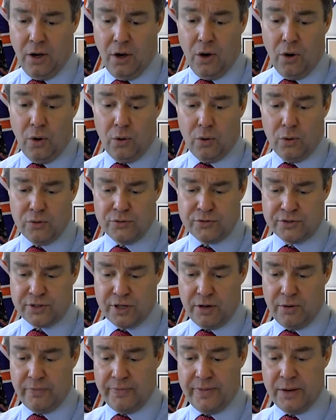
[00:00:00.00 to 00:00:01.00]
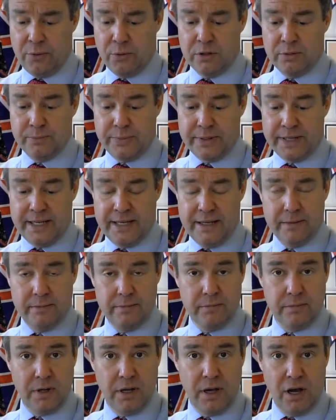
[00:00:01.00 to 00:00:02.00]
Also, there will be,
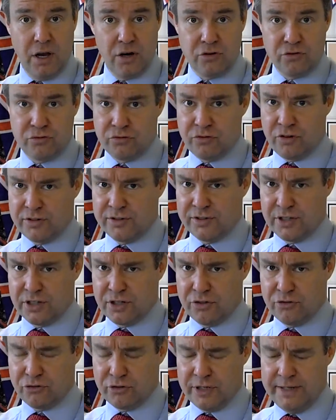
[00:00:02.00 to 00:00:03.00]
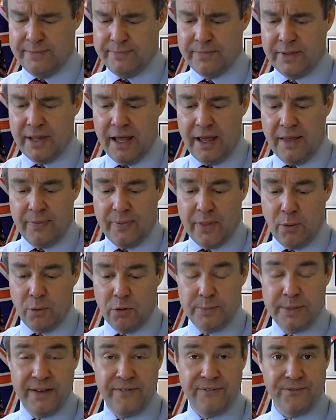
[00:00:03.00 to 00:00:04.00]
across the country, there will
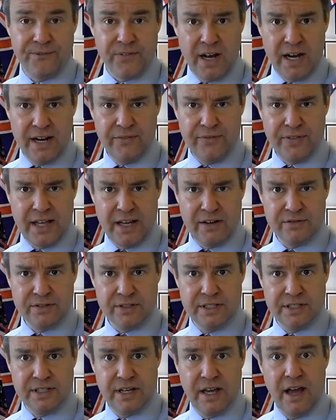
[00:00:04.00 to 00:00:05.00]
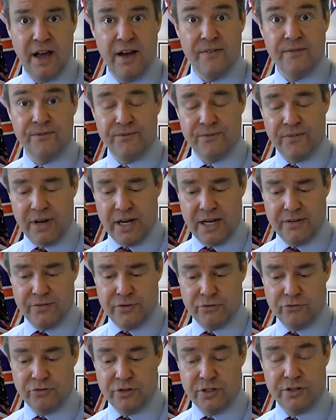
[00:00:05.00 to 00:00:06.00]
be
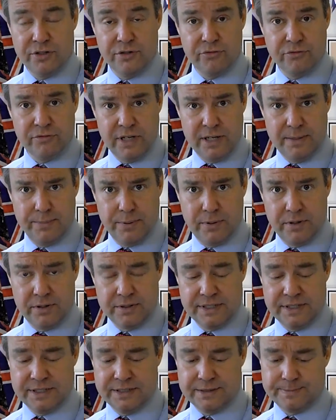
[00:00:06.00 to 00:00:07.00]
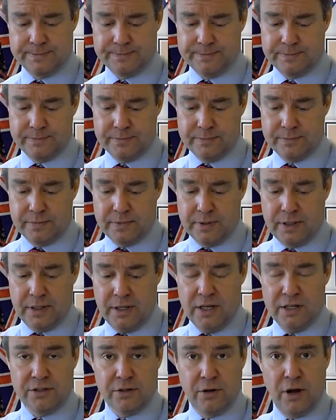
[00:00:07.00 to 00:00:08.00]
5,500 street parties.
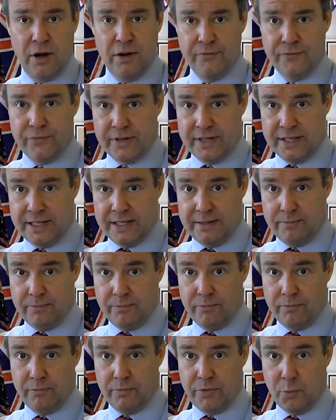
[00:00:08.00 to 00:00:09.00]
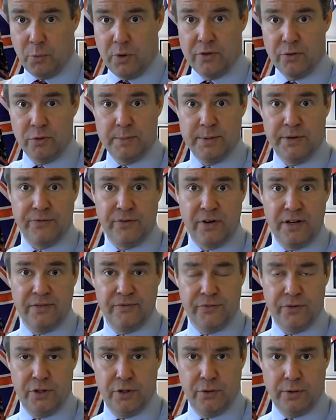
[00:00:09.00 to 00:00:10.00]
So hopefully the weather will be fine for
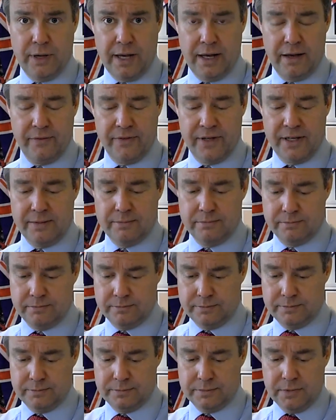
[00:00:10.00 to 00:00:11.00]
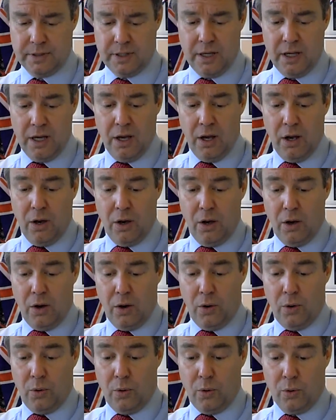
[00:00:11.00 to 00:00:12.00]
you out there.
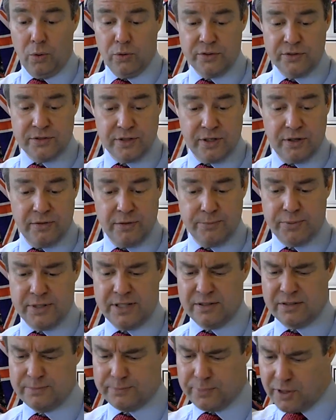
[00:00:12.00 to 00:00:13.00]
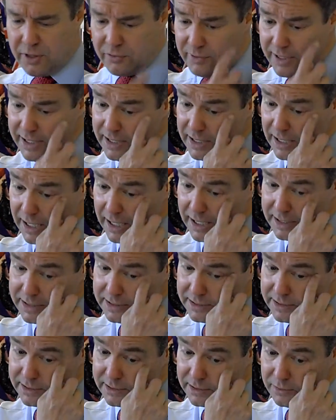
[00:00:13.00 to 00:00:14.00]
Also, the Prince of Bahrain has
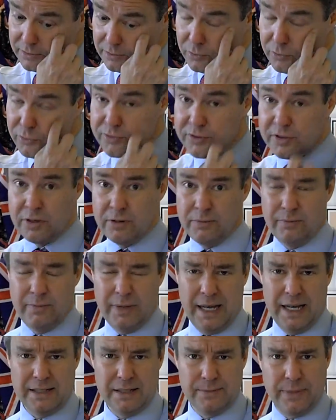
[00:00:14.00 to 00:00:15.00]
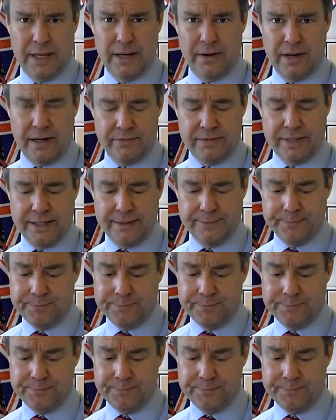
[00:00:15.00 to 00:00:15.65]
also had to bow out now.